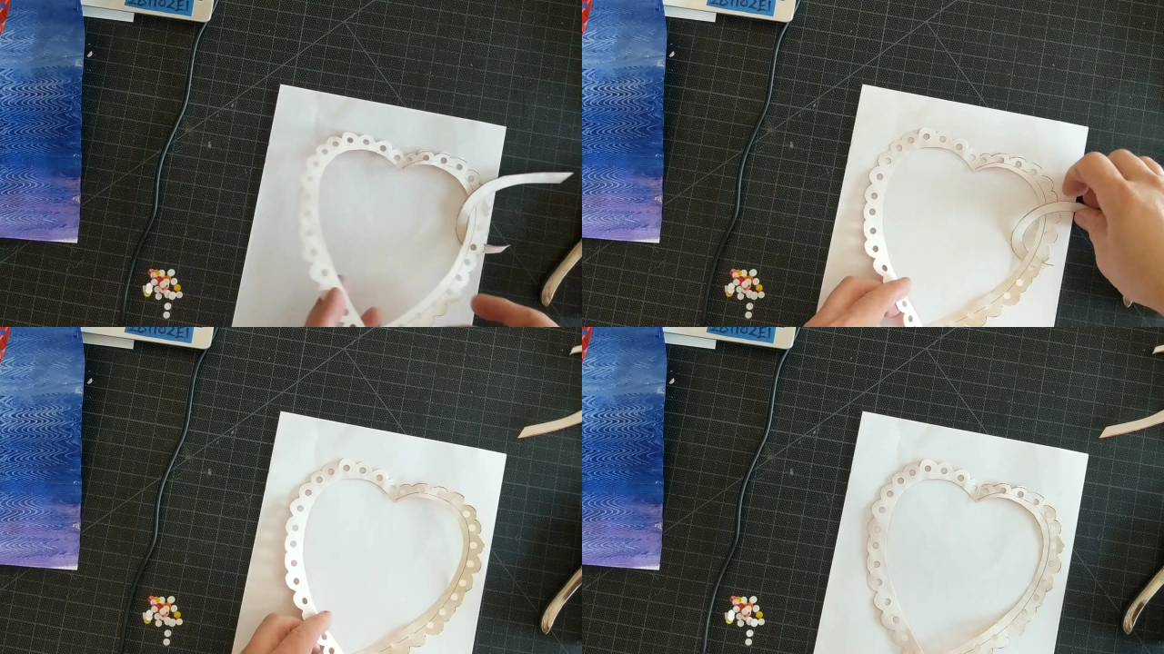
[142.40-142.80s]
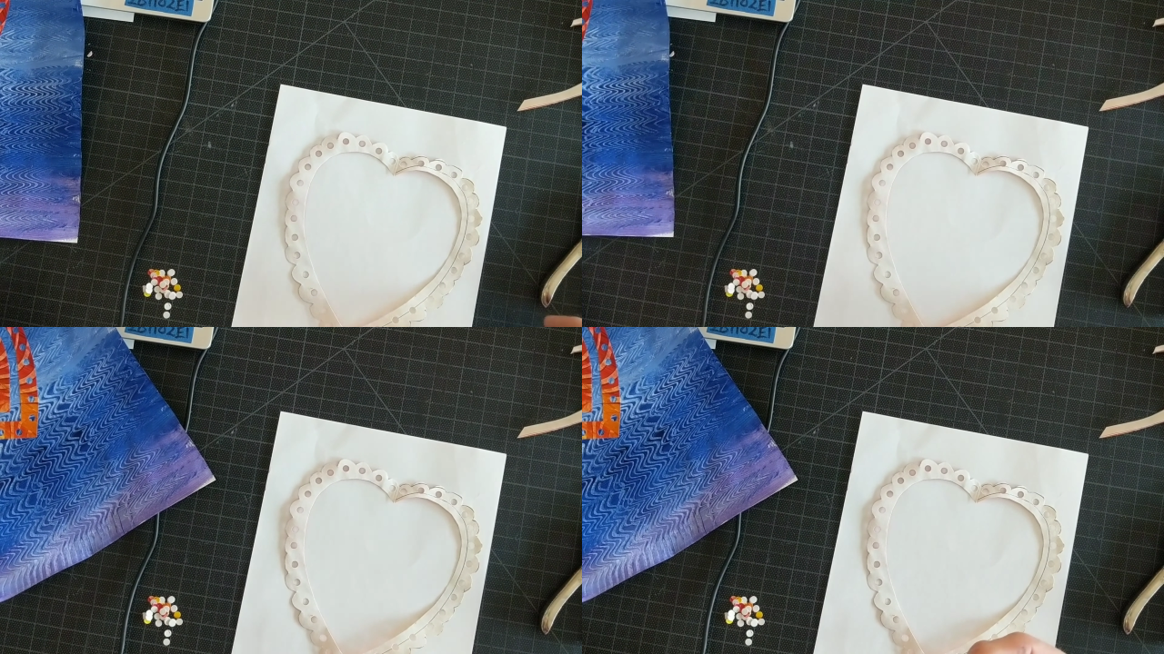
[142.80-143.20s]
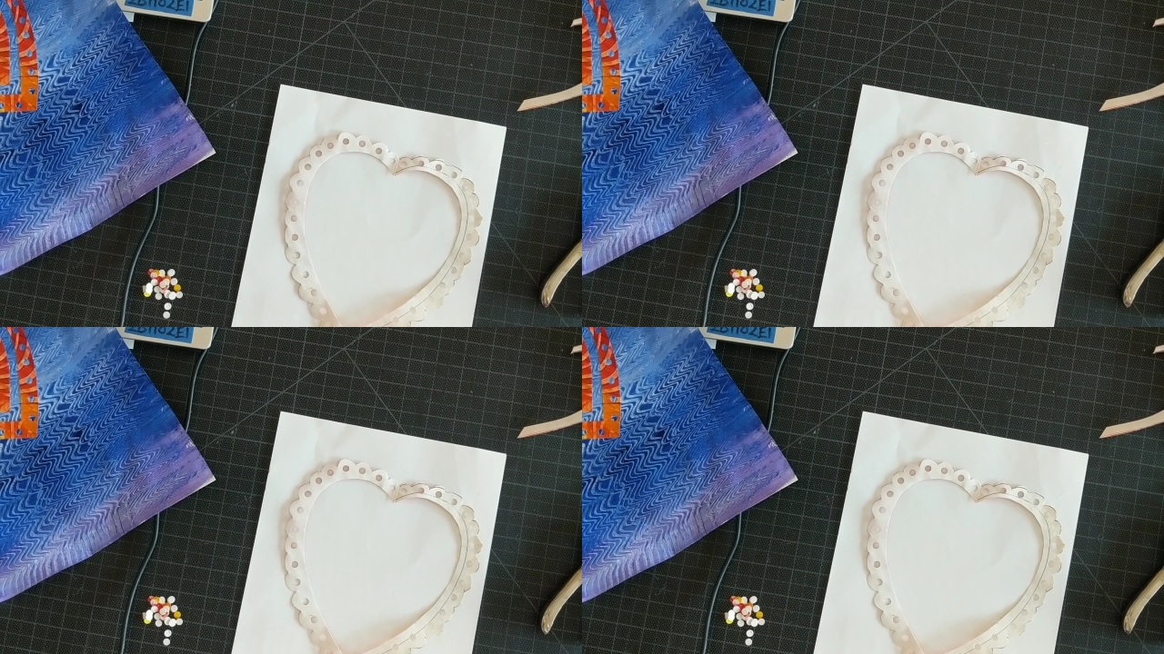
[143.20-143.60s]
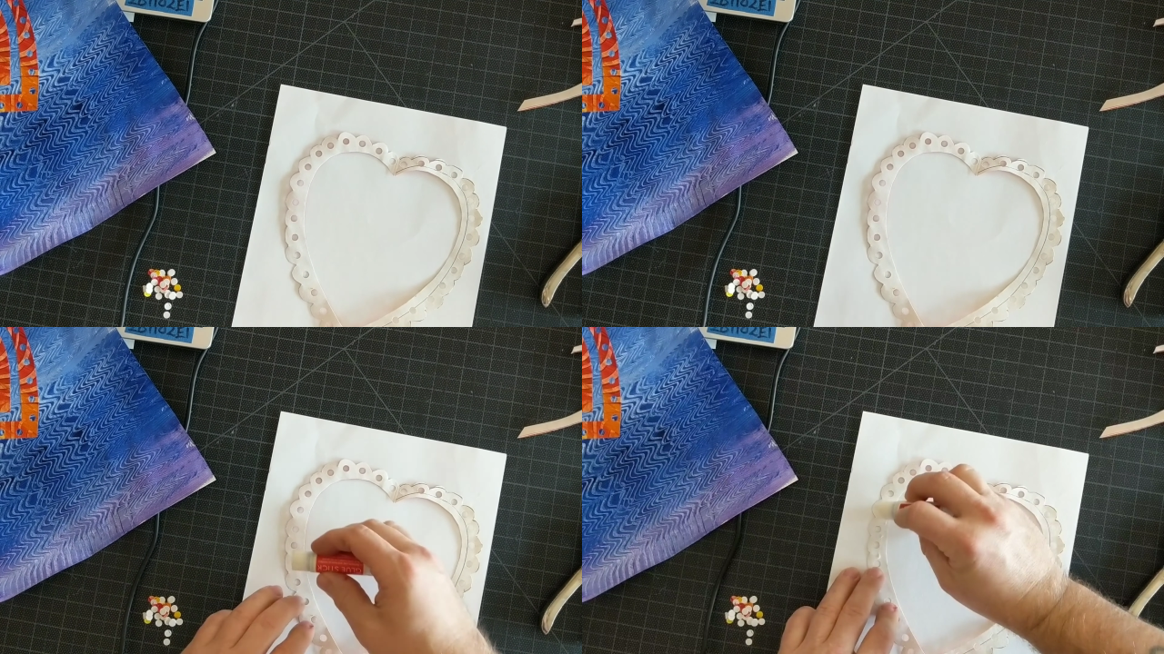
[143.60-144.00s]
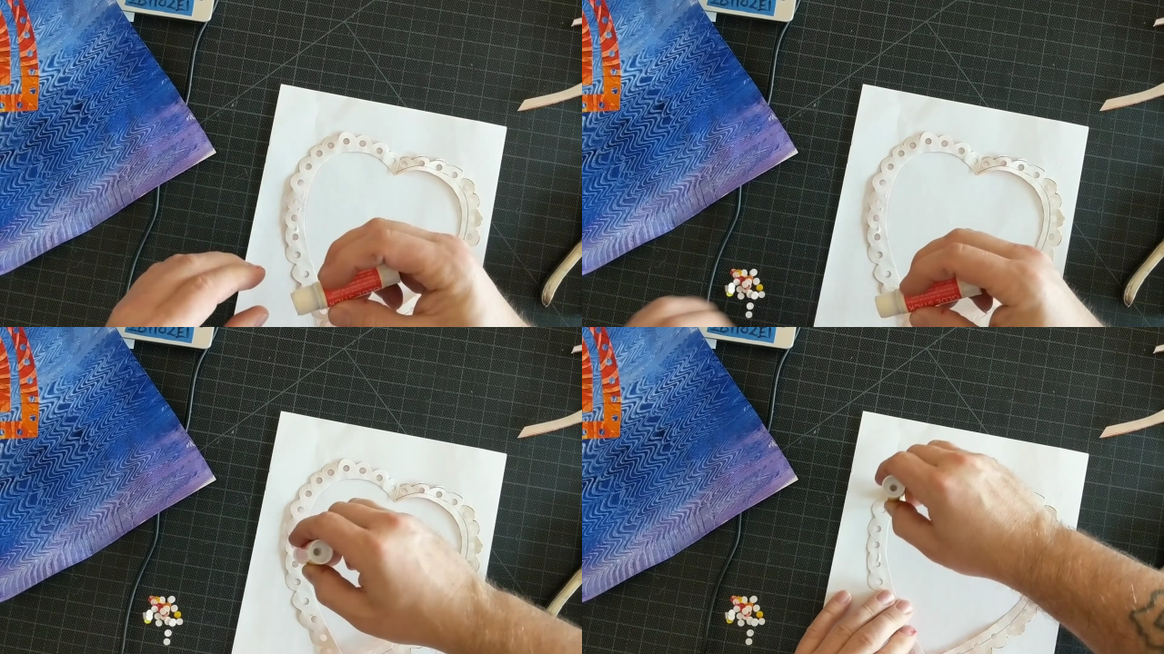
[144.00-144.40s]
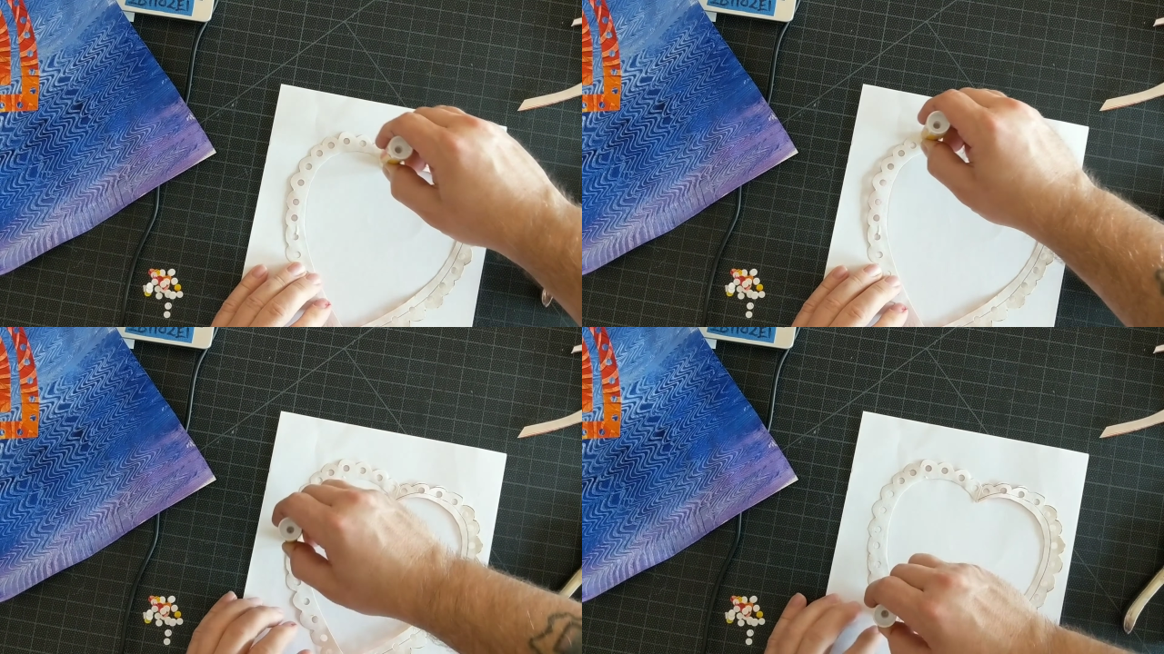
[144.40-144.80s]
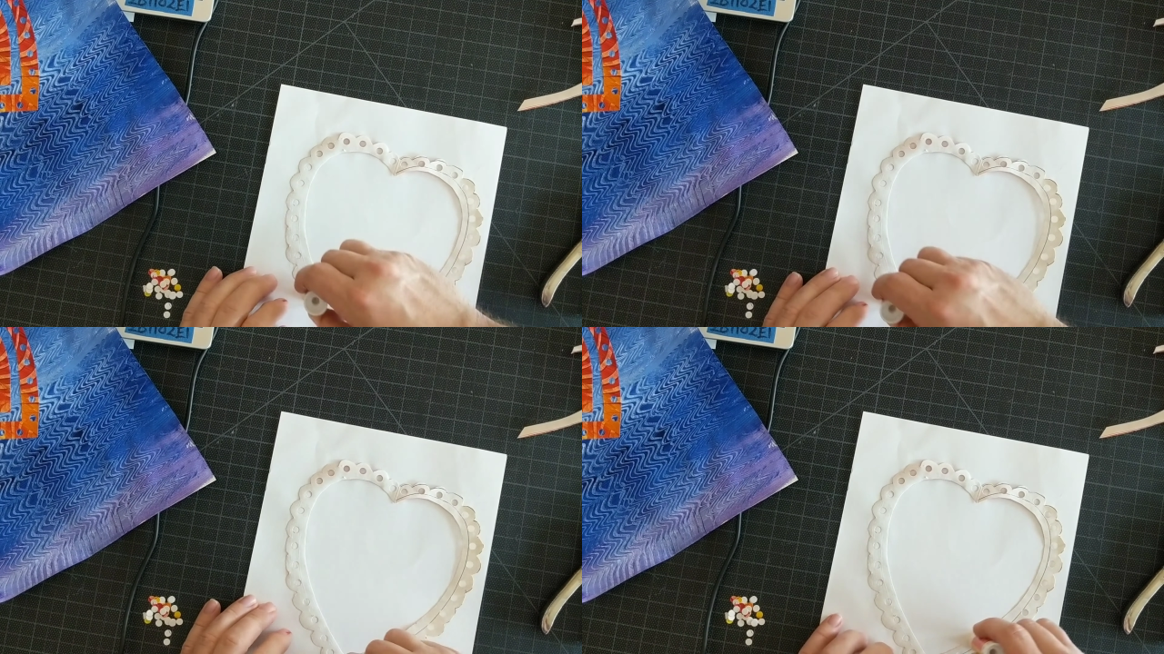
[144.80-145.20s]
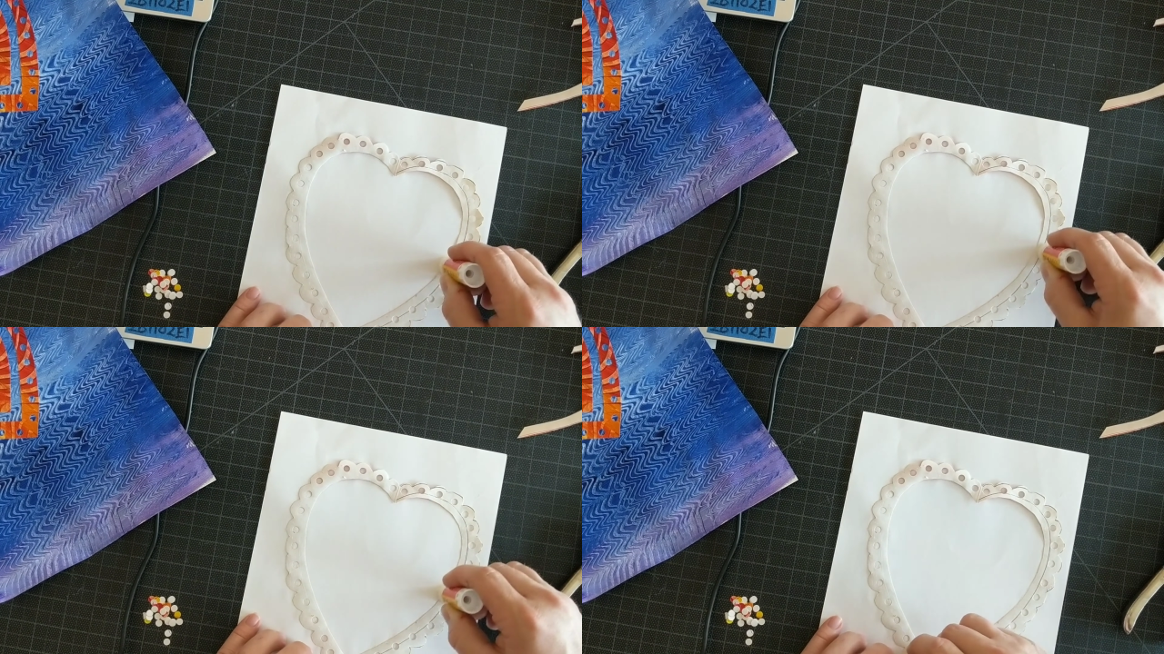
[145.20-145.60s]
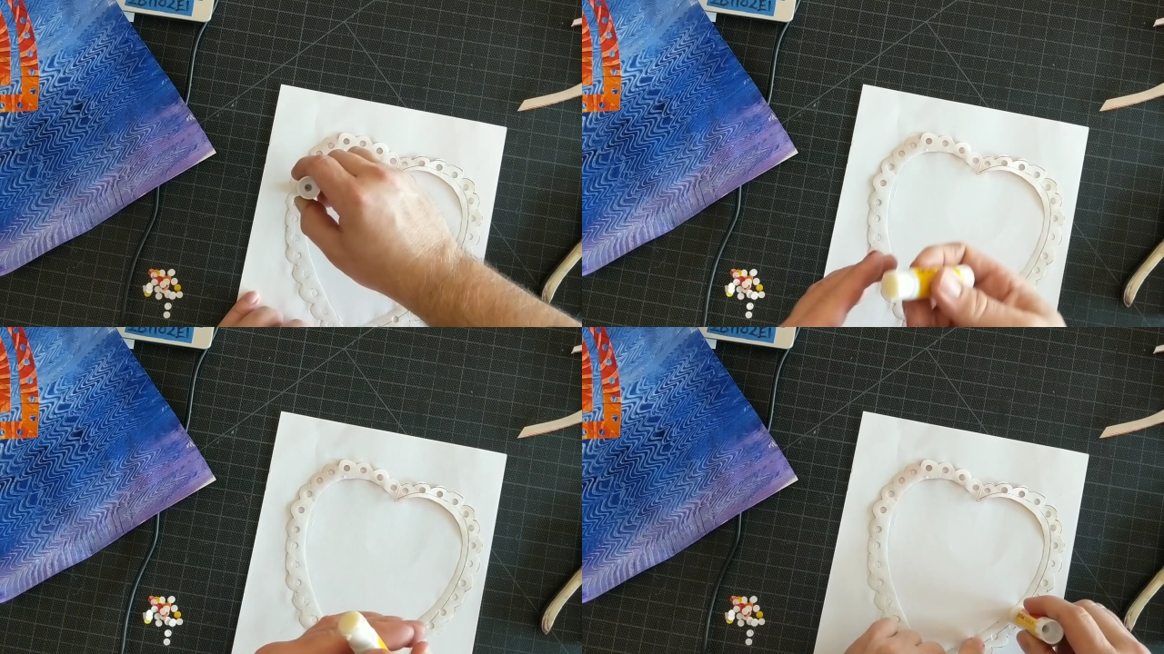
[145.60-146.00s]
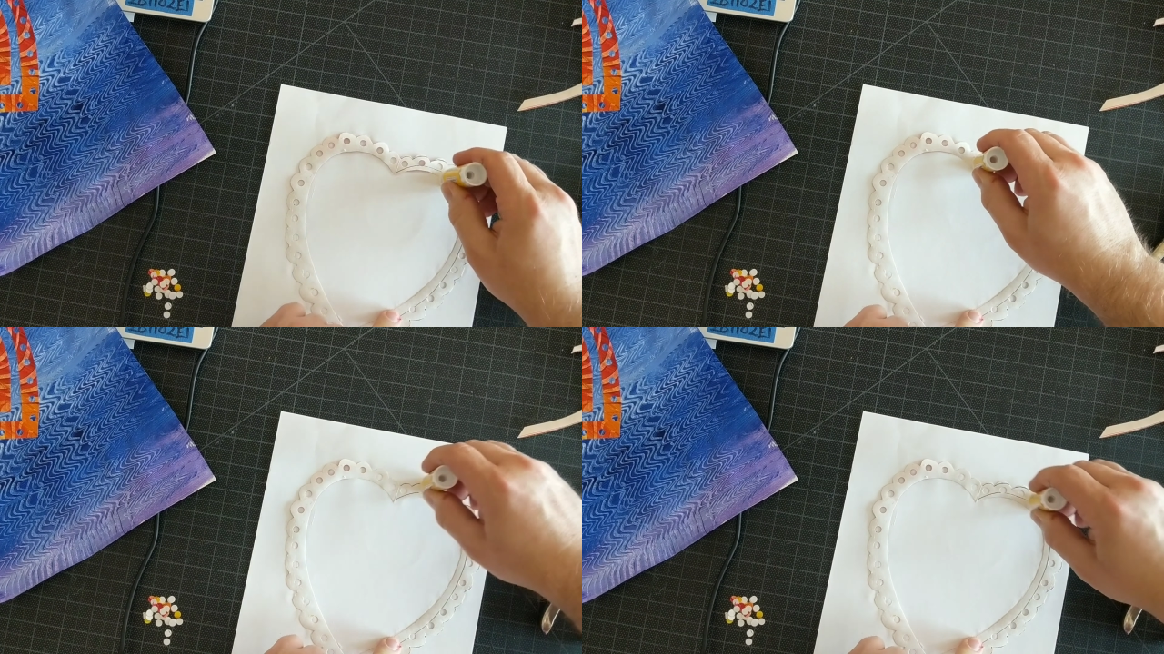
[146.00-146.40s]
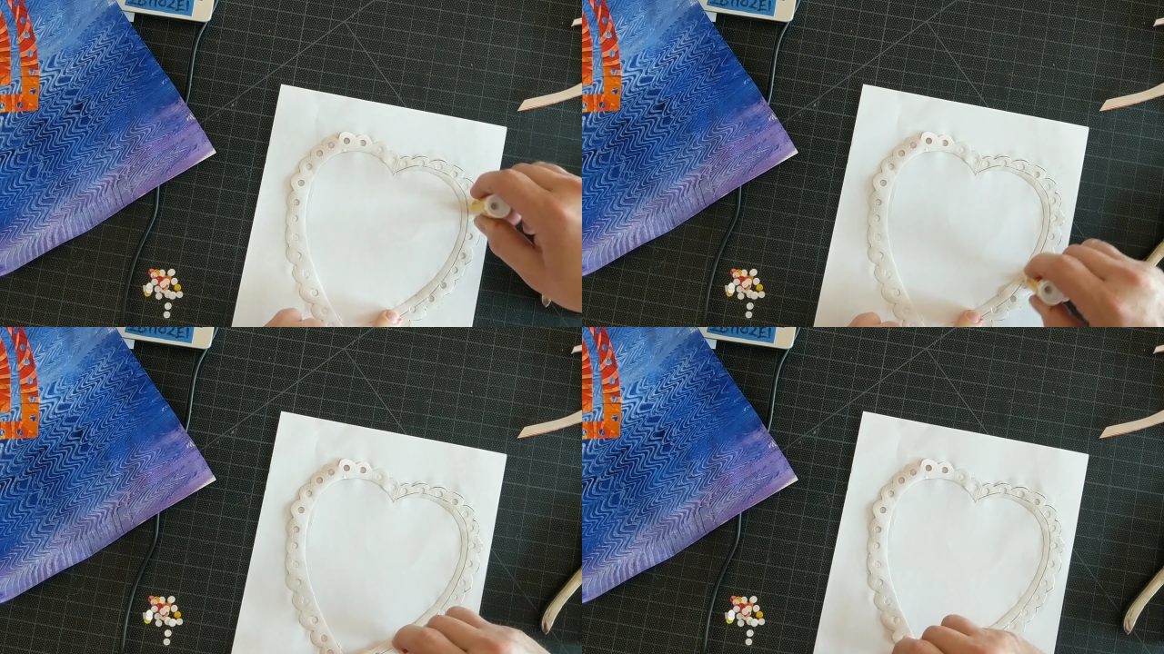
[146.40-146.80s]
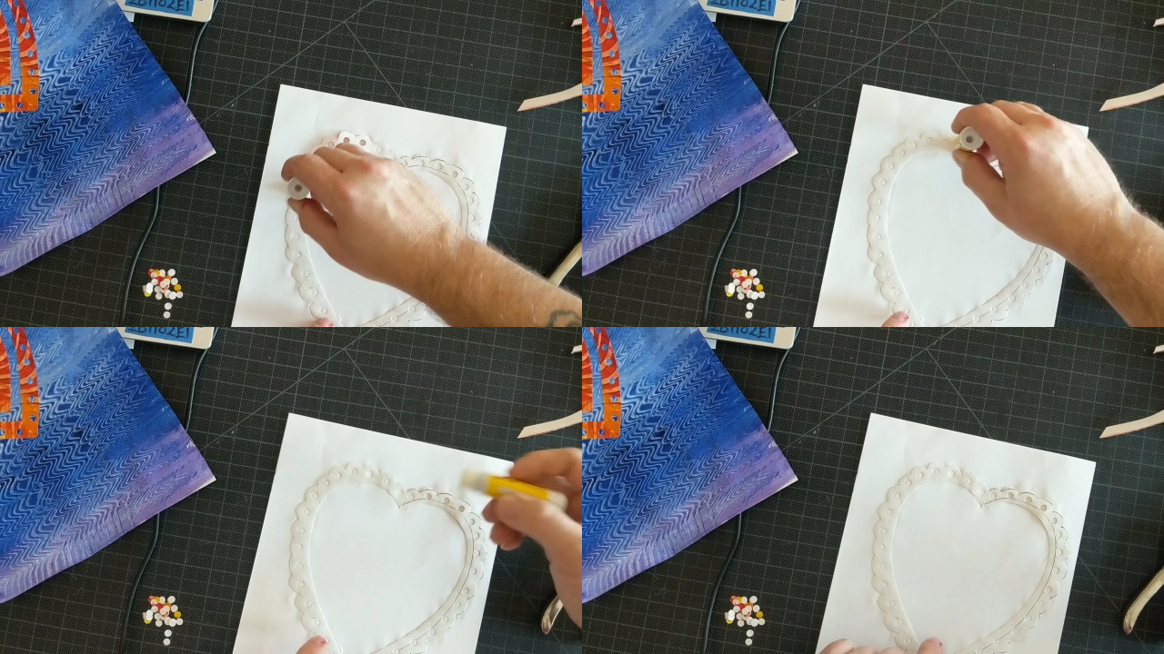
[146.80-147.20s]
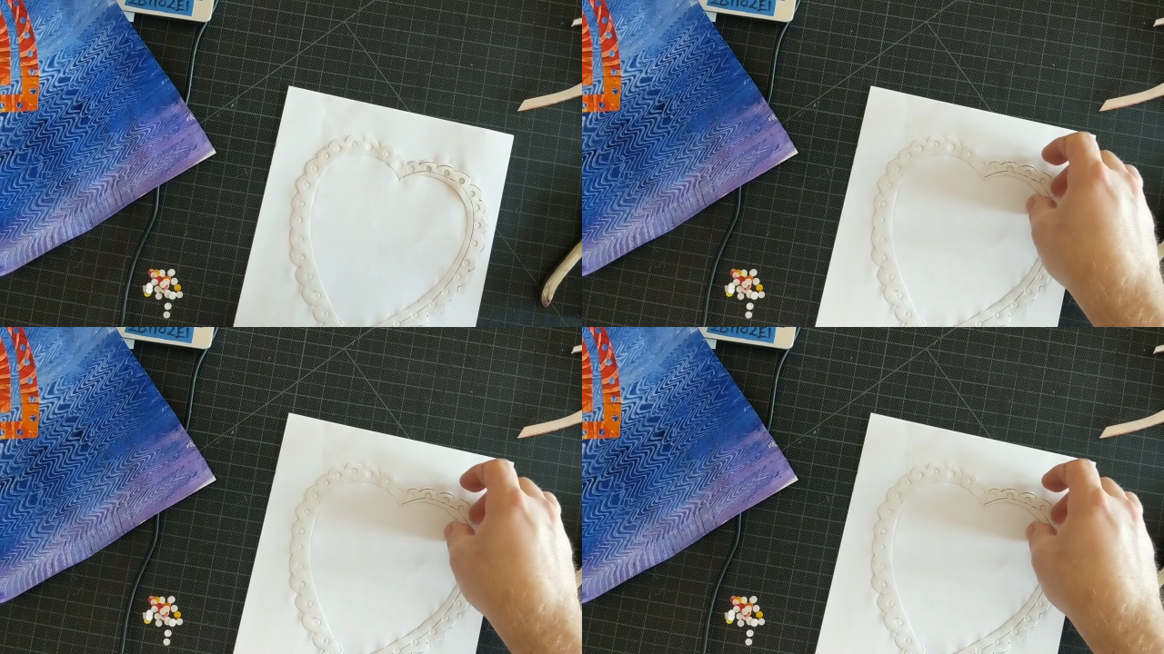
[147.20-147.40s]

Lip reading: No face is visible, so there are no lips to read.